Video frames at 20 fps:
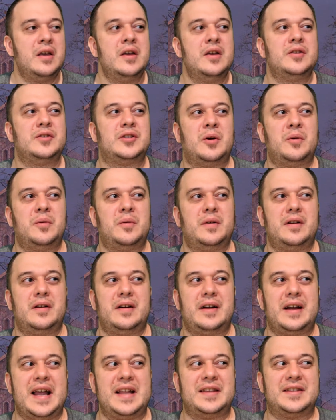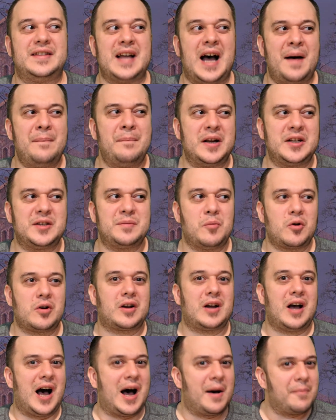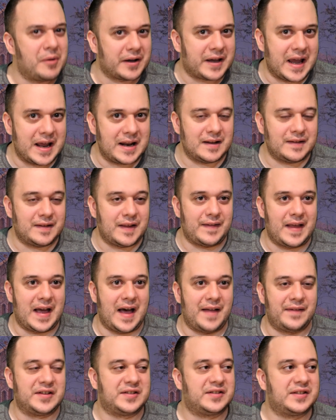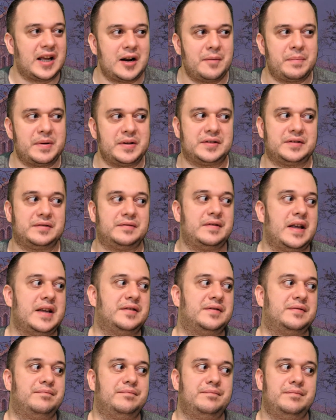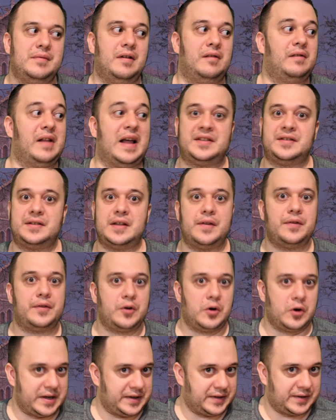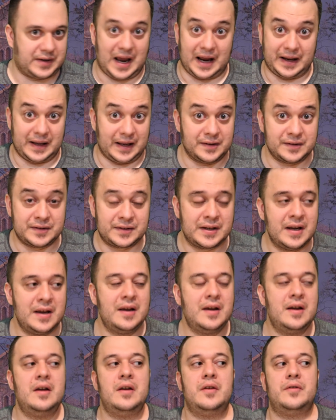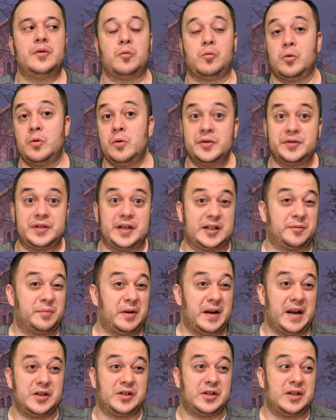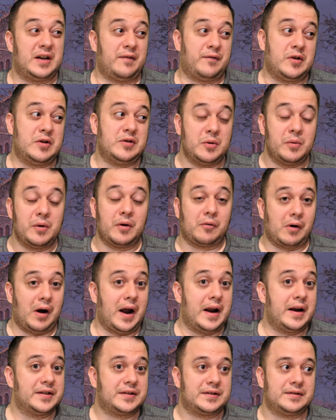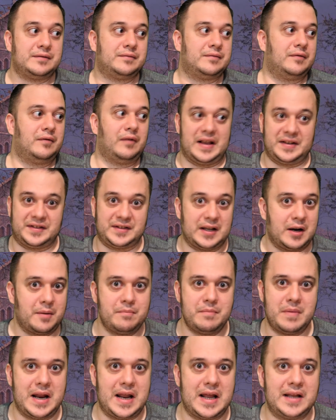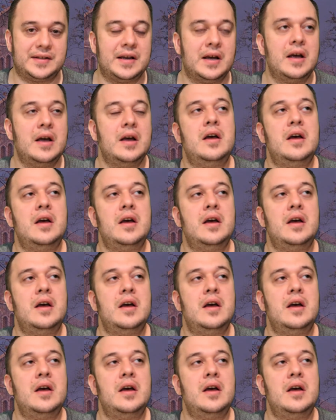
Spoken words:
So it's not much more complicated than that. The setup is less than 30 seconds. The rules explanation, if you do it right, is less than a minute.